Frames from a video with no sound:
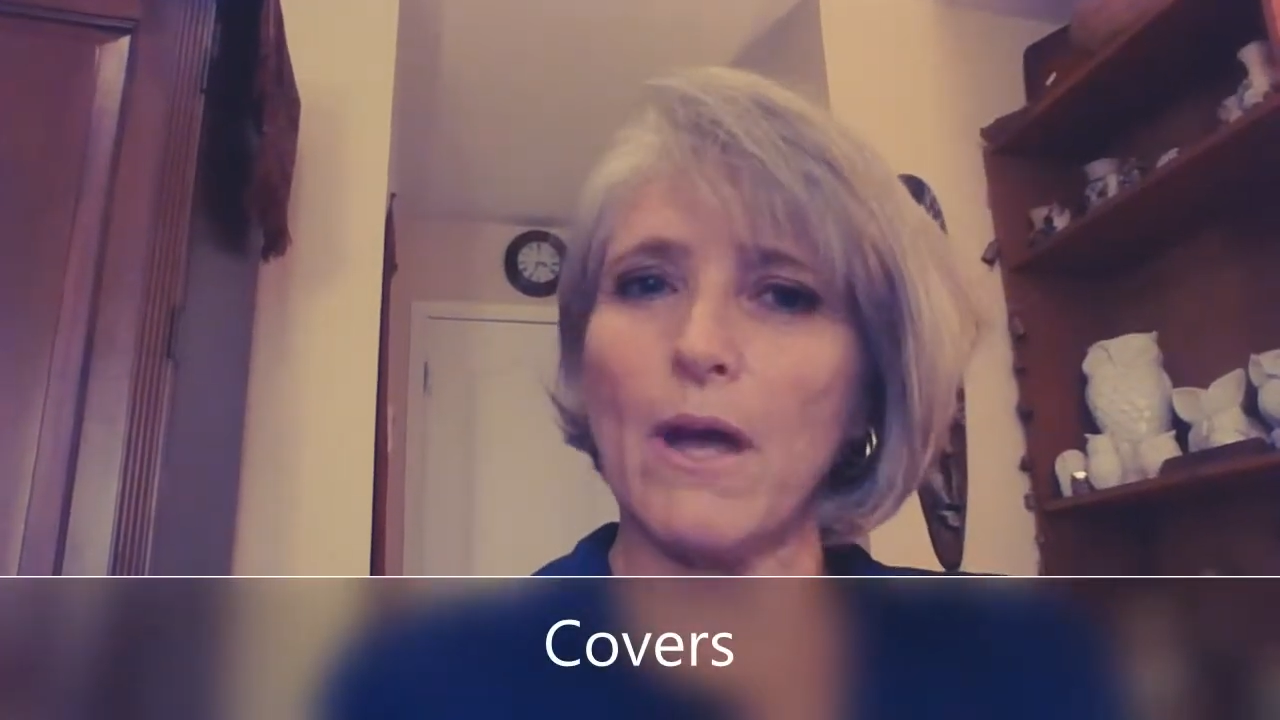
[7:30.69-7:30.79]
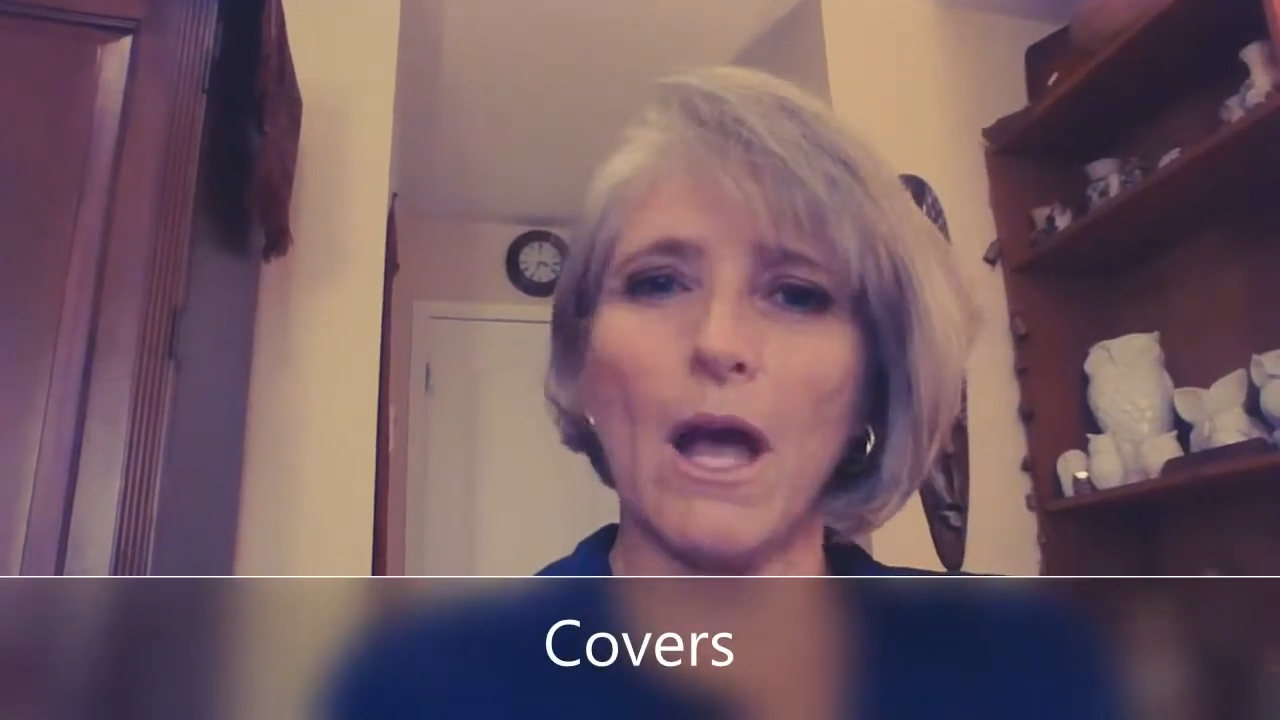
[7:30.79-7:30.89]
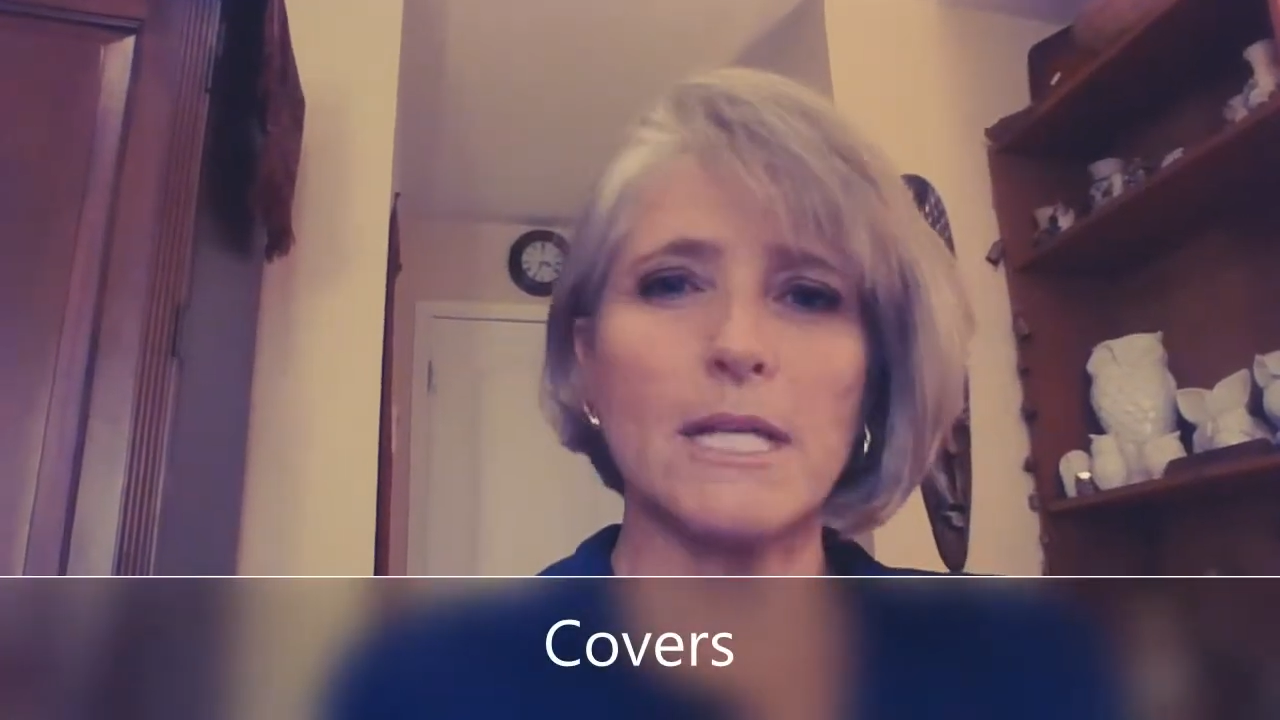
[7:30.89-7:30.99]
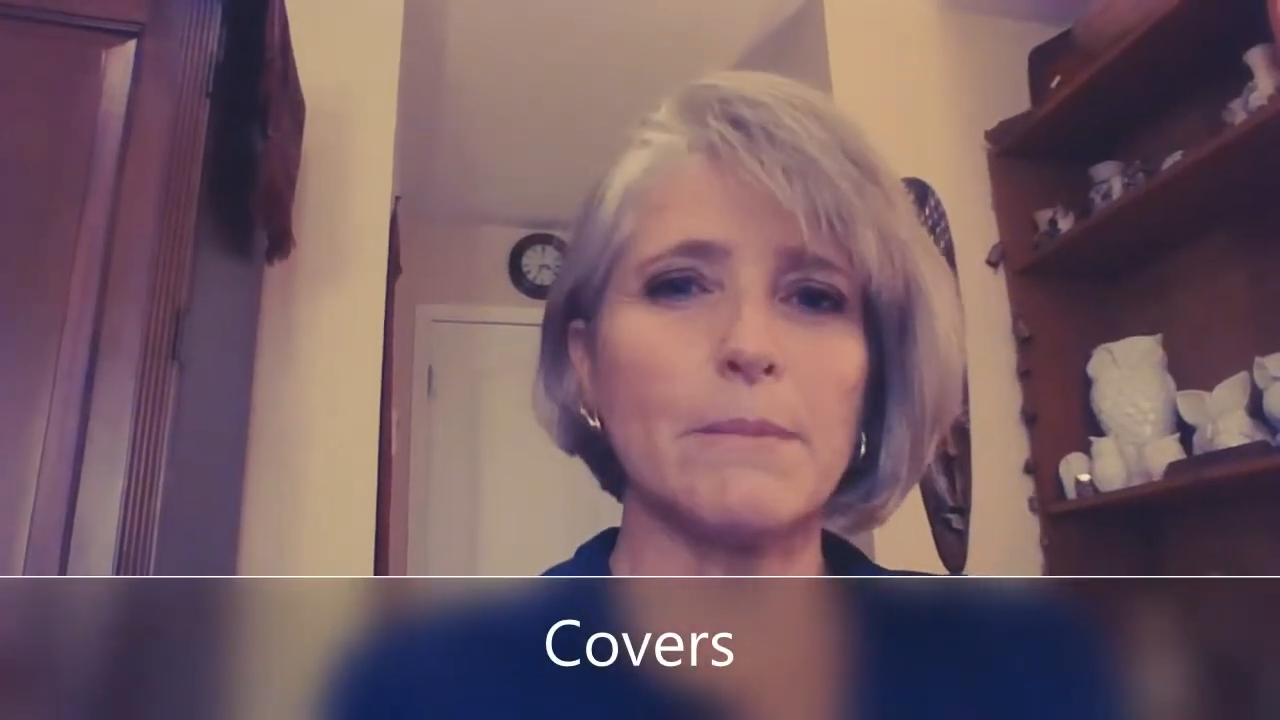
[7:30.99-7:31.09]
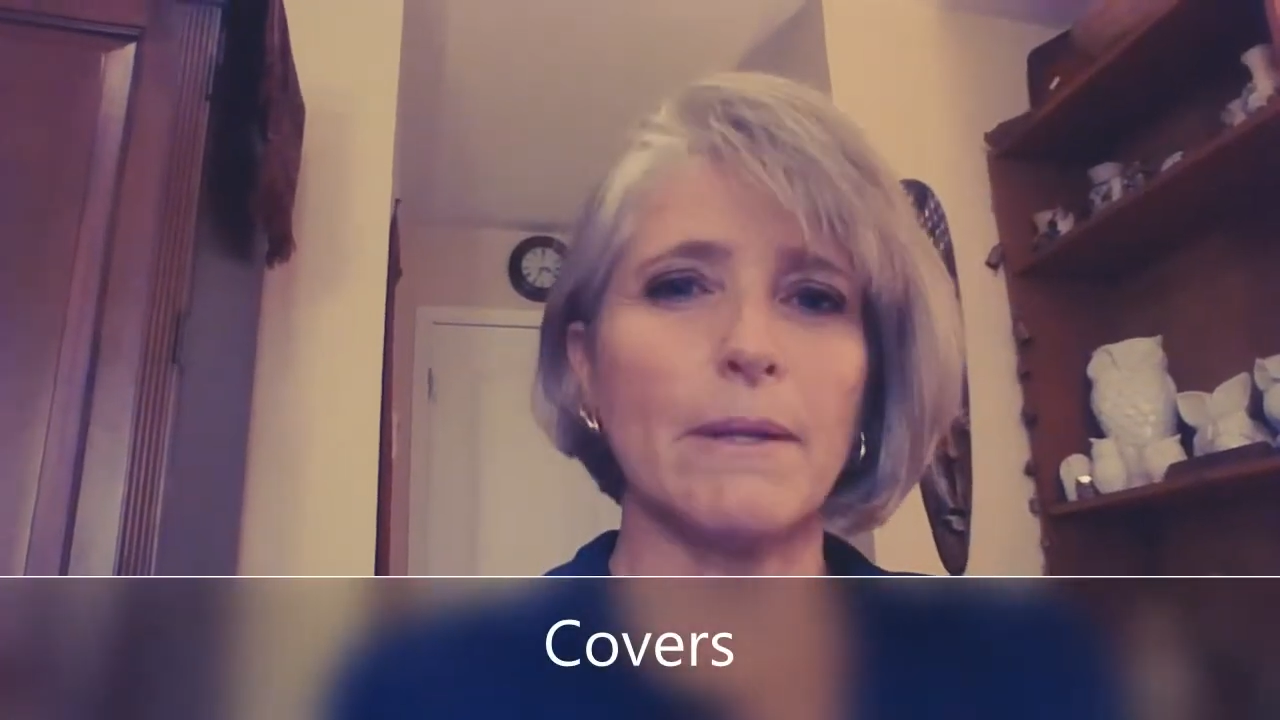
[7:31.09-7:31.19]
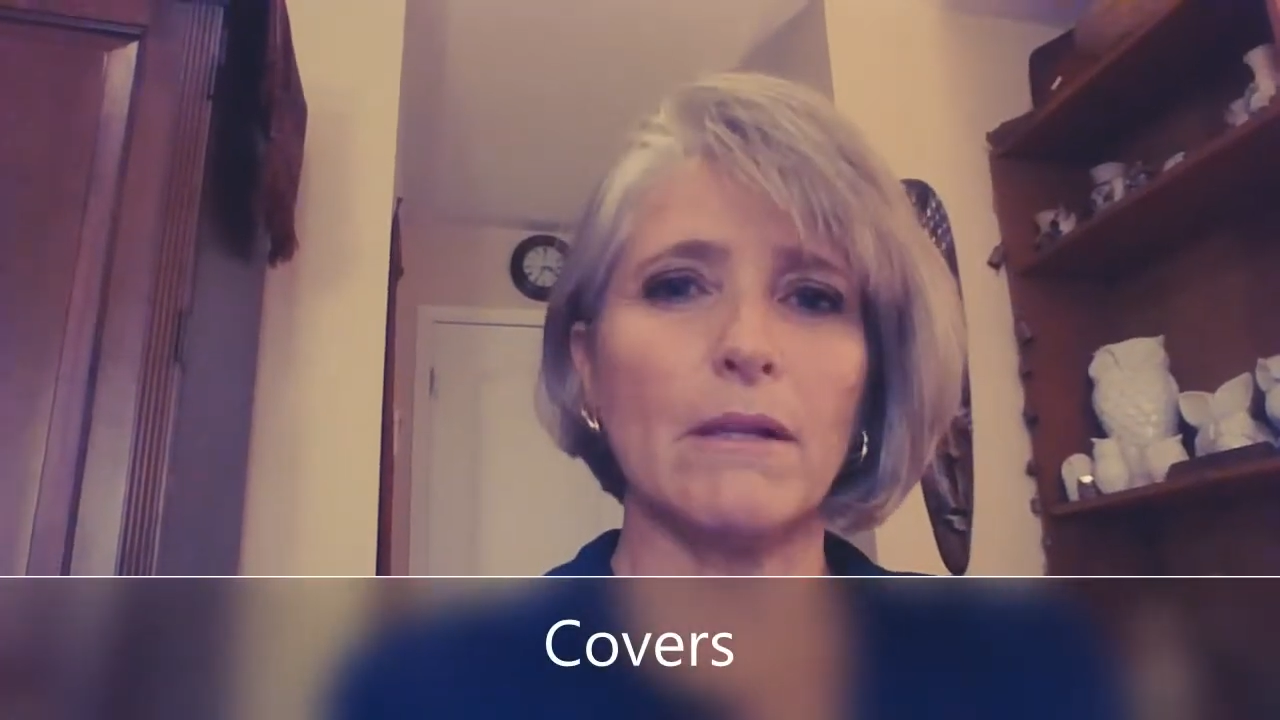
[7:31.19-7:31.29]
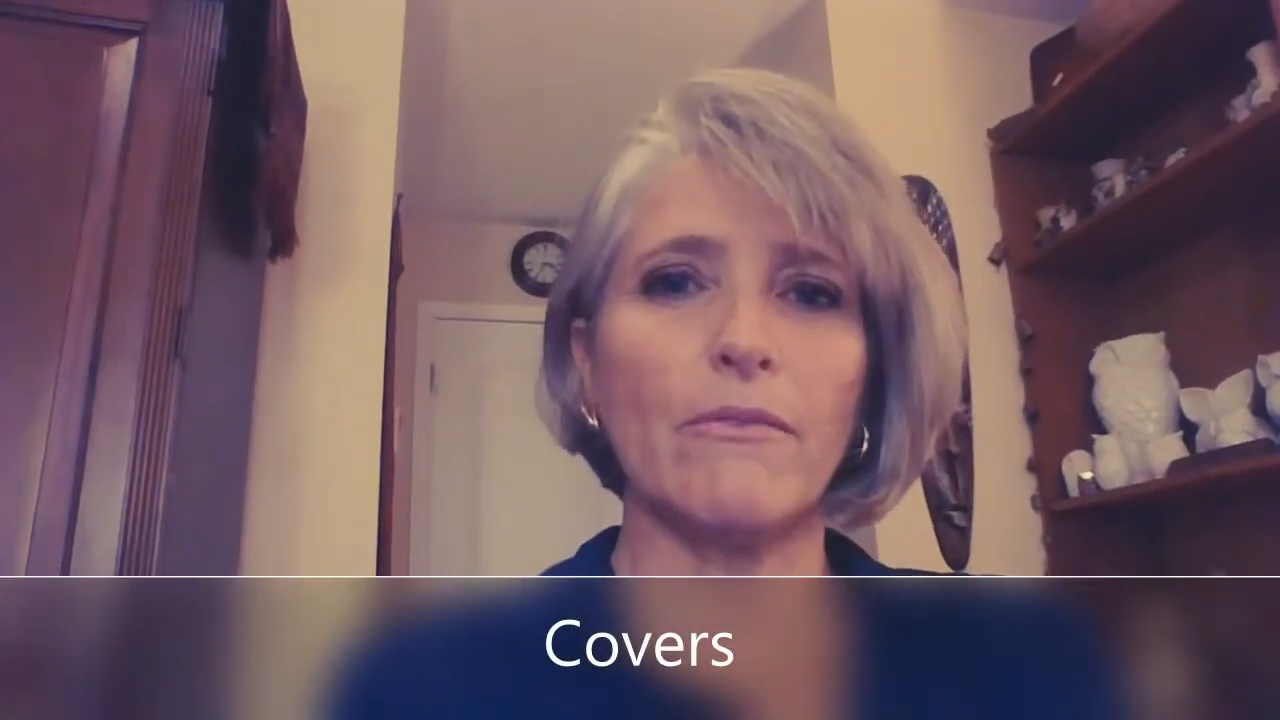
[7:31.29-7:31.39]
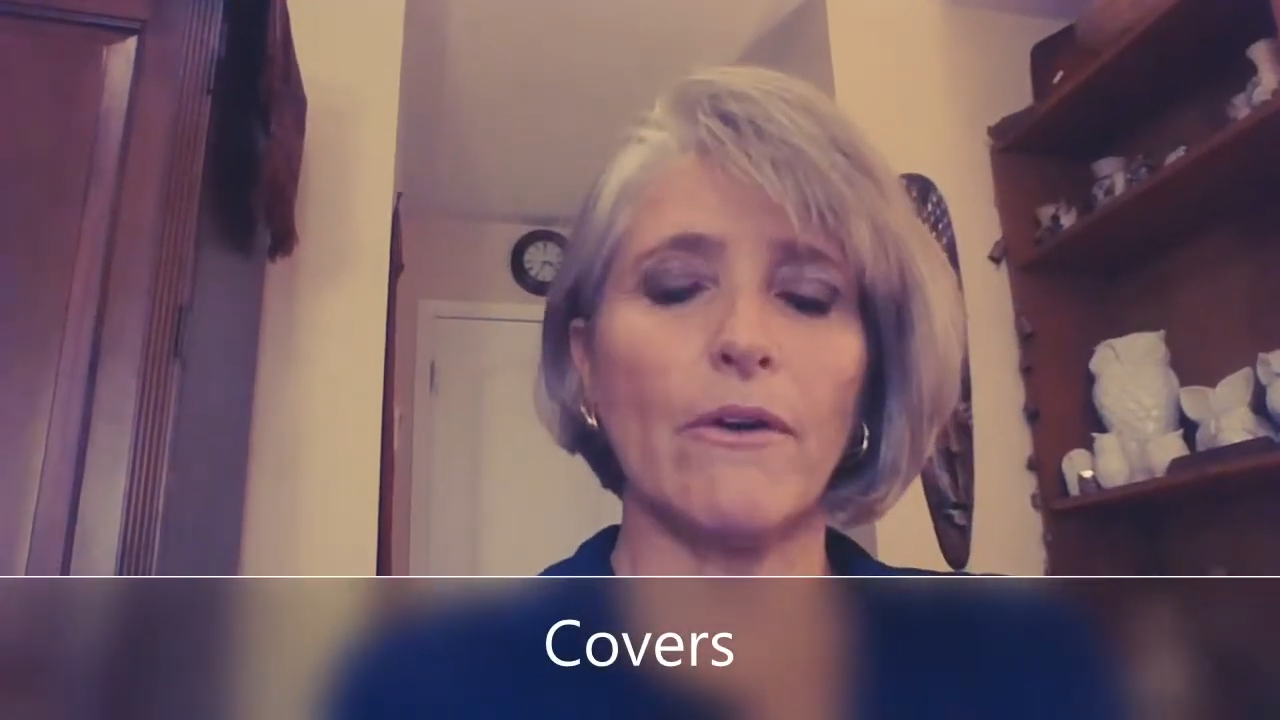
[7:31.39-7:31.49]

the hospital